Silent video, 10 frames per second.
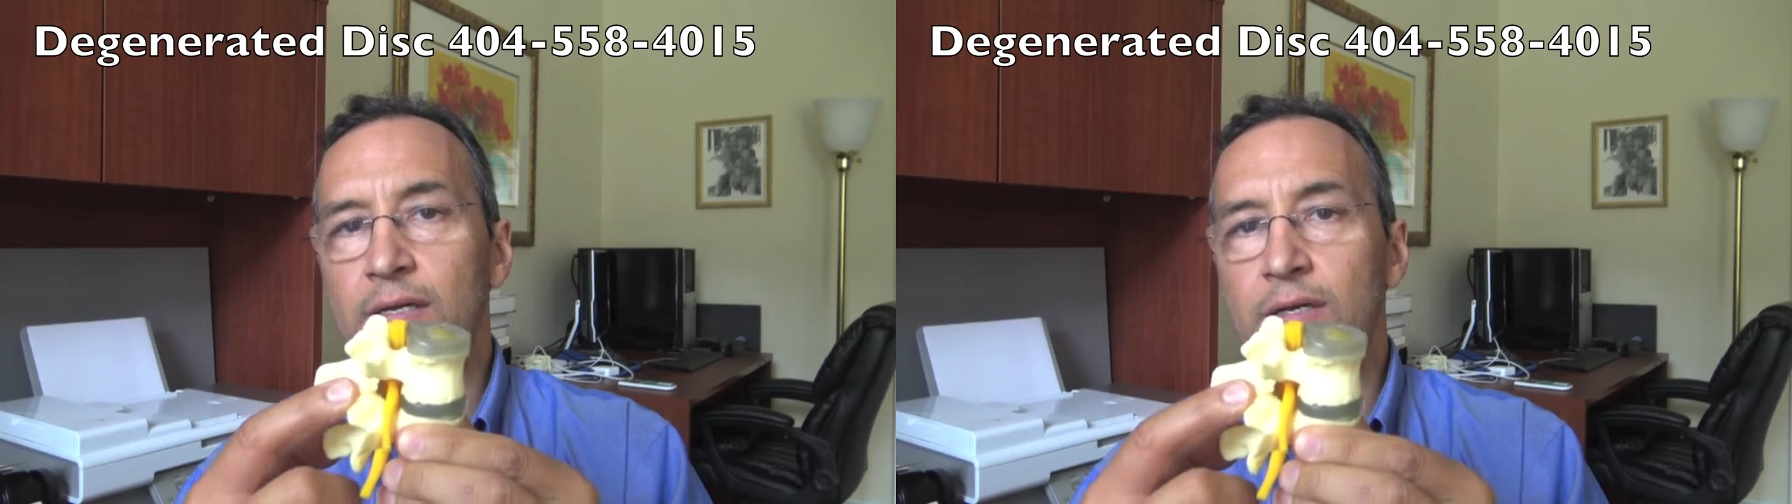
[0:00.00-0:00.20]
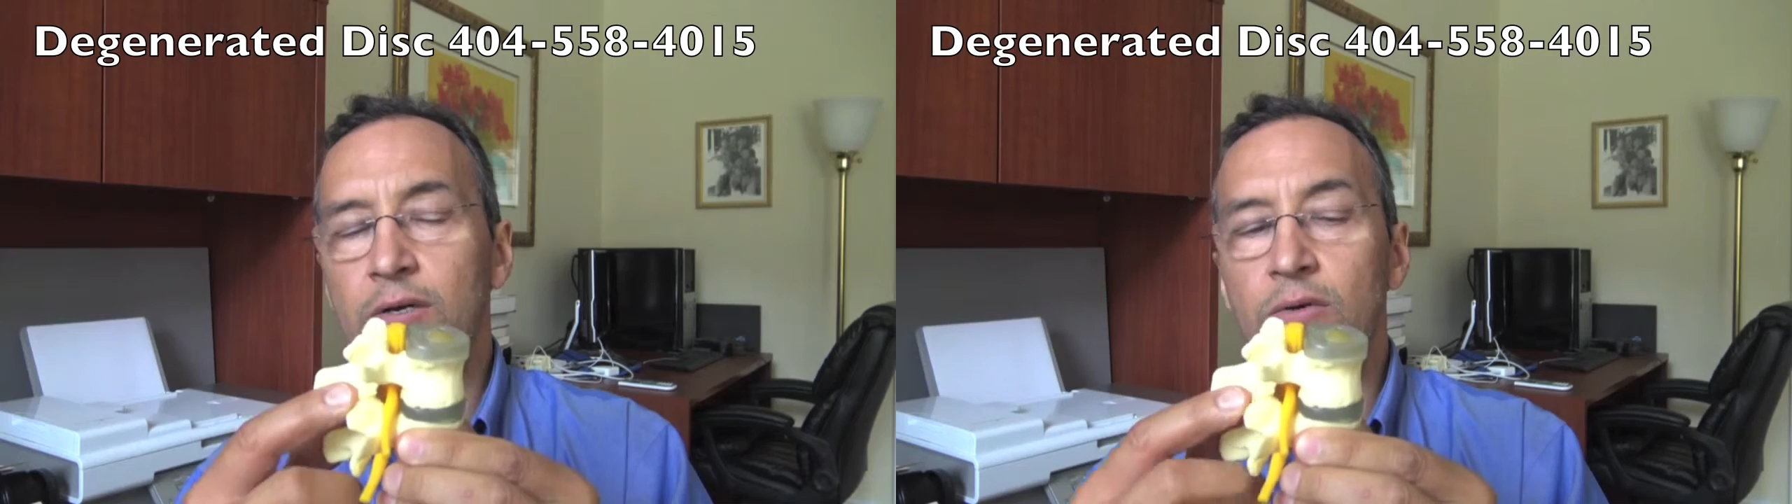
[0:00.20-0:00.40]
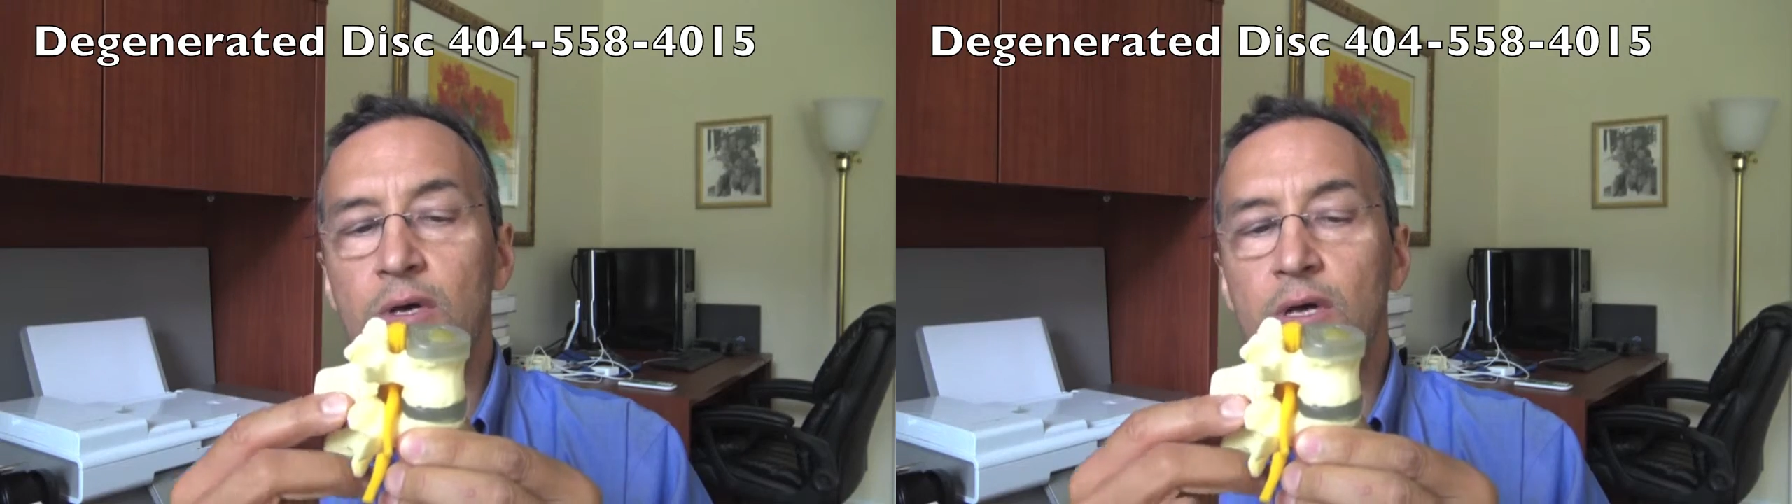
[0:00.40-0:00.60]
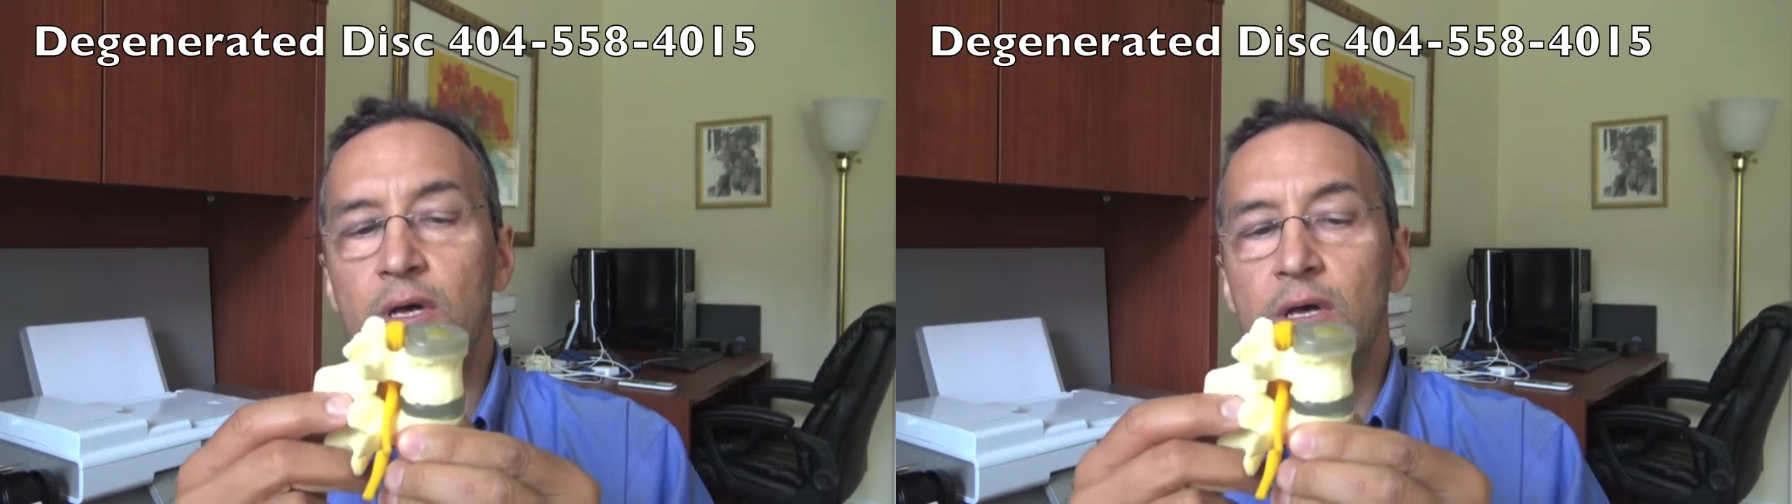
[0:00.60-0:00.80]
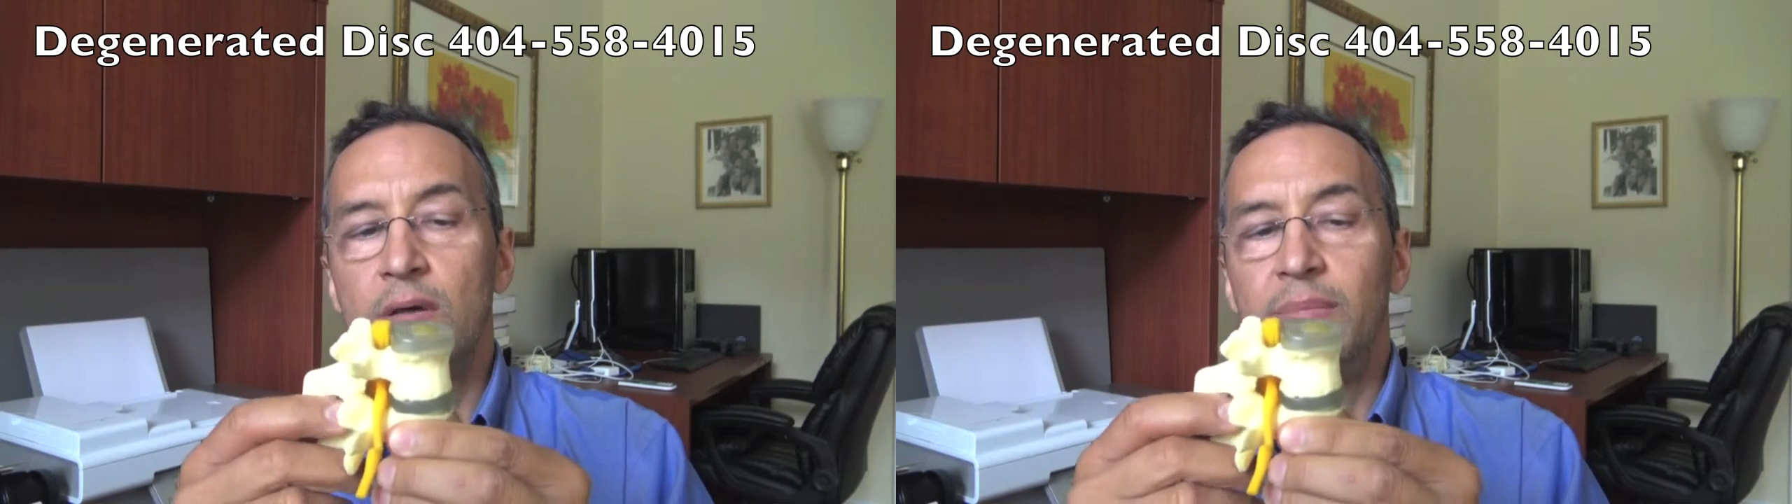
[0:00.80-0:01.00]
to
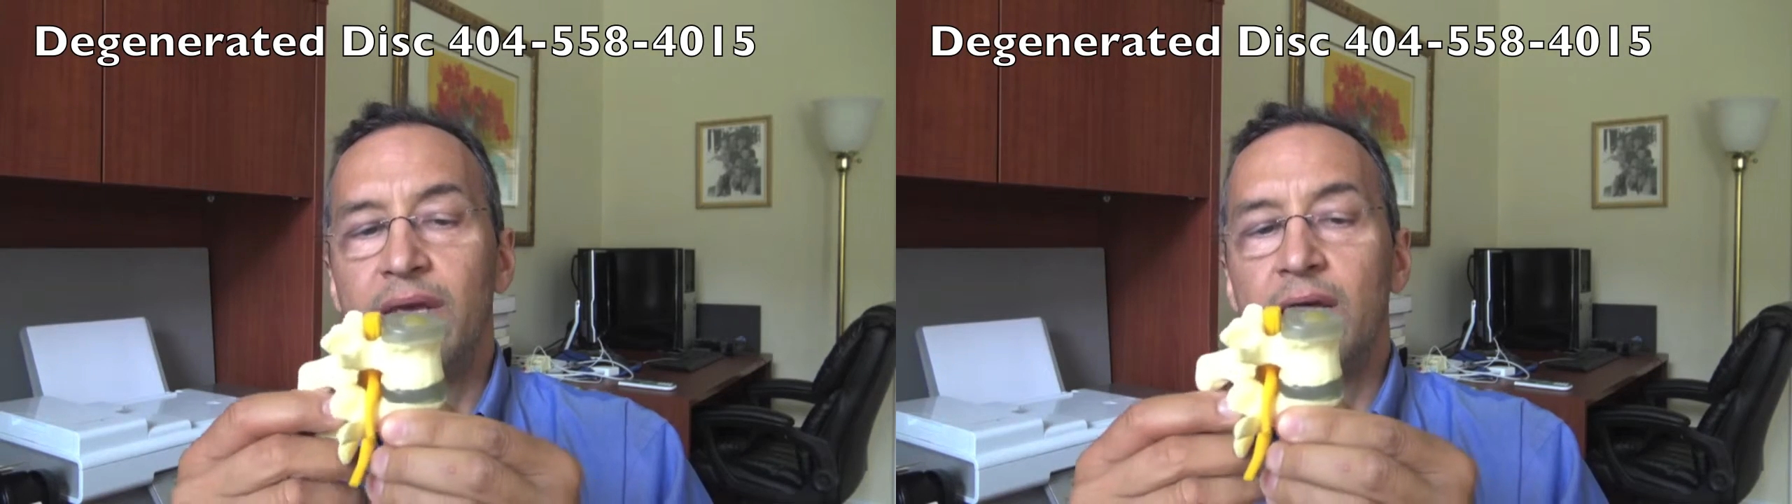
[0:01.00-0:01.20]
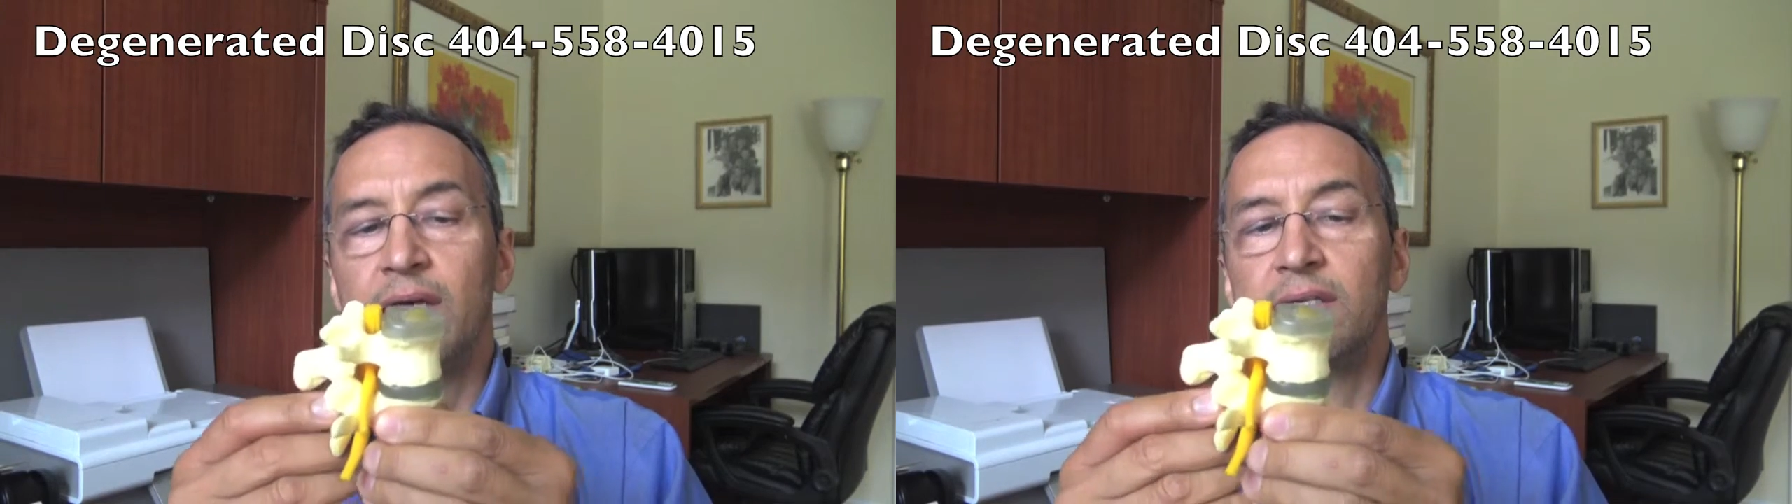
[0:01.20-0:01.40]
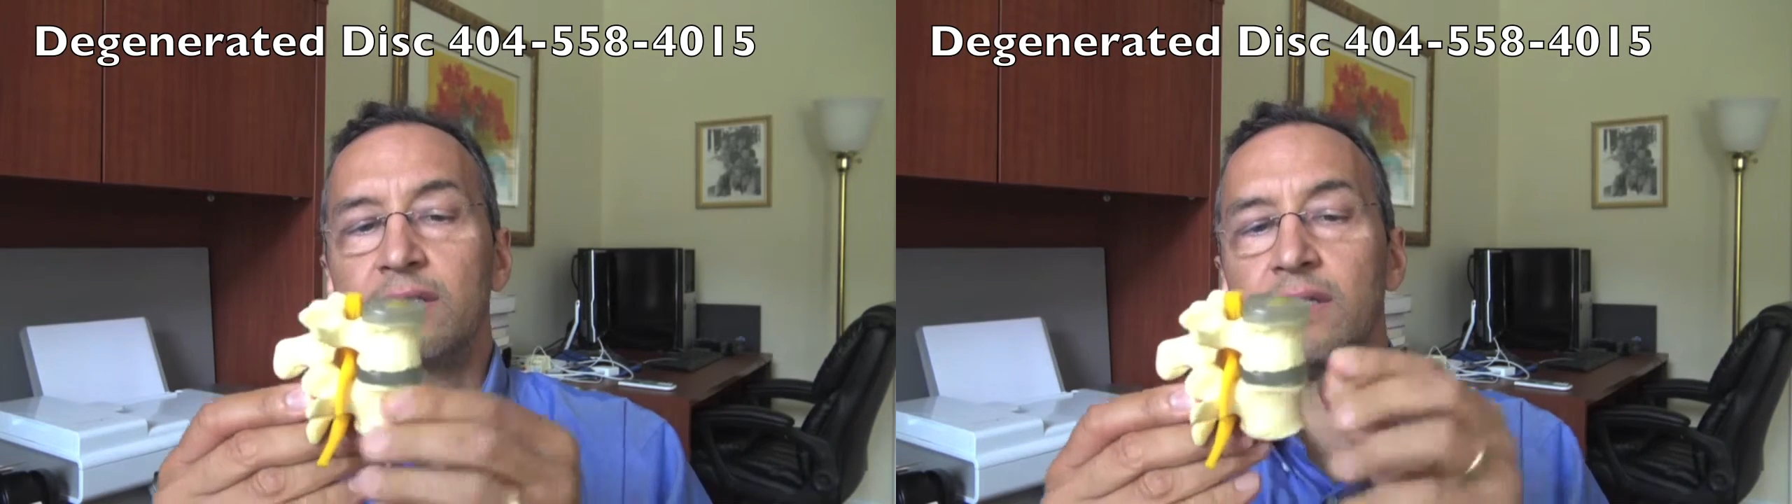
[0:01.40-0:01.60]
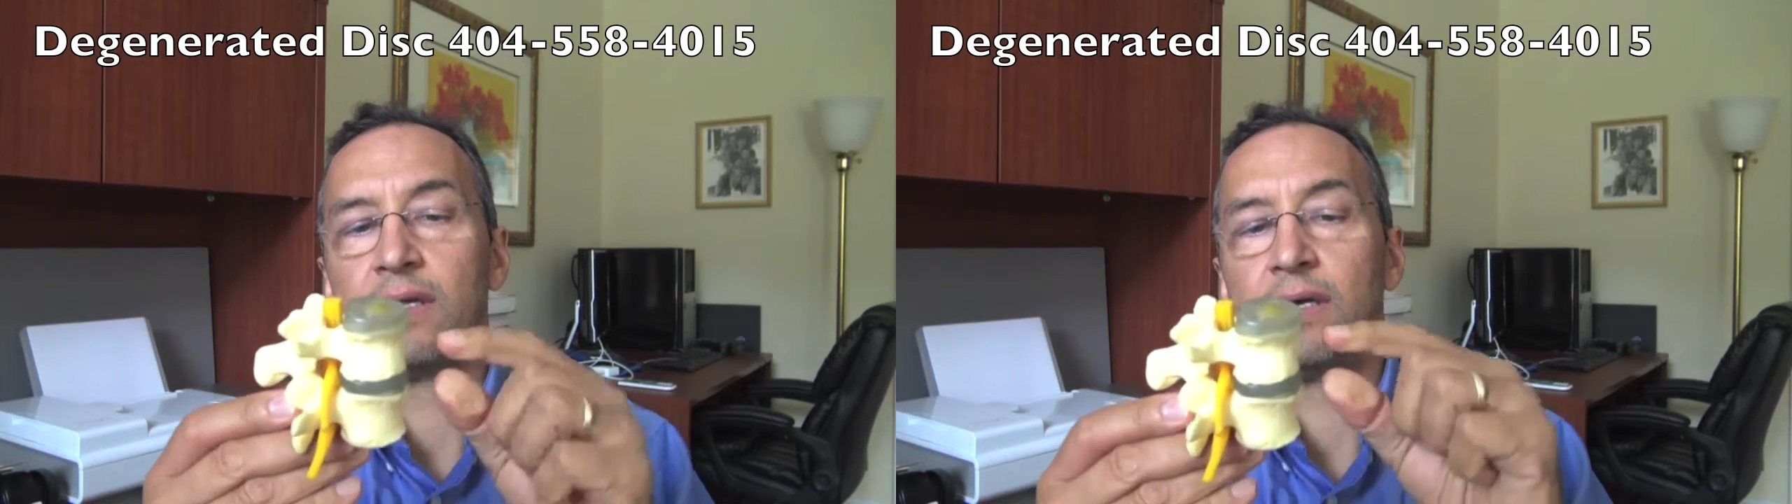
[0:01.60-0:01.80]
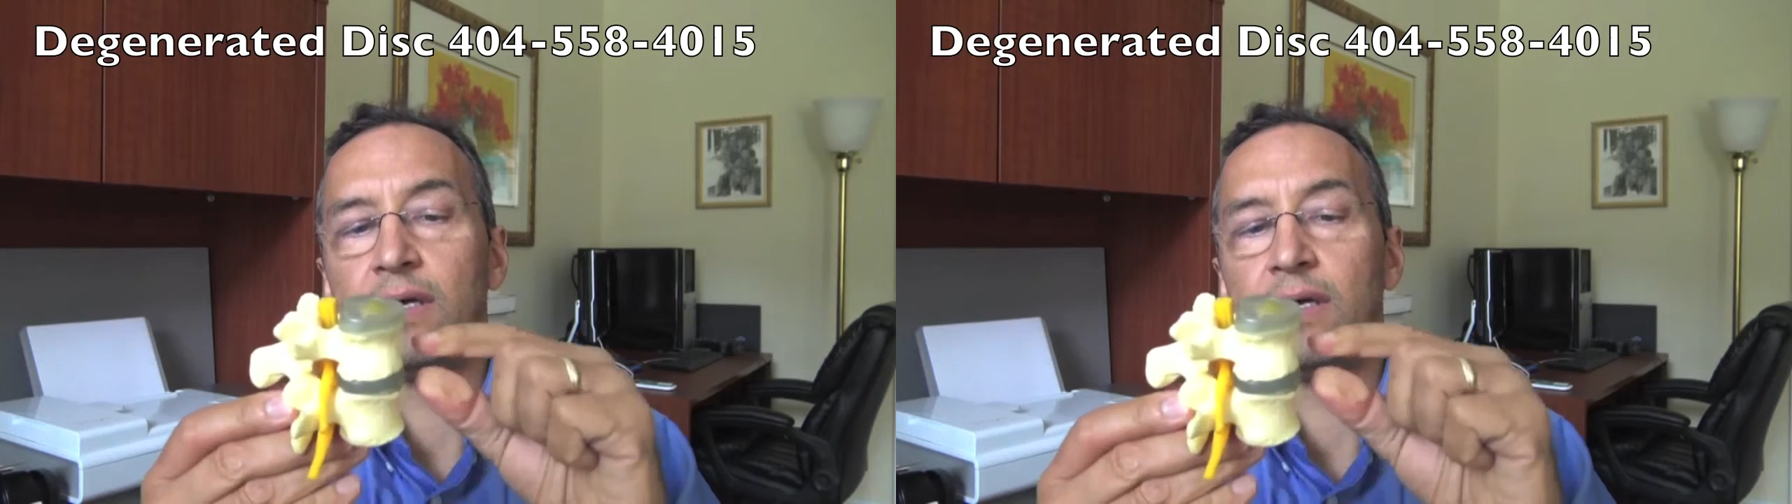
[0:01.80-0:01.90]
because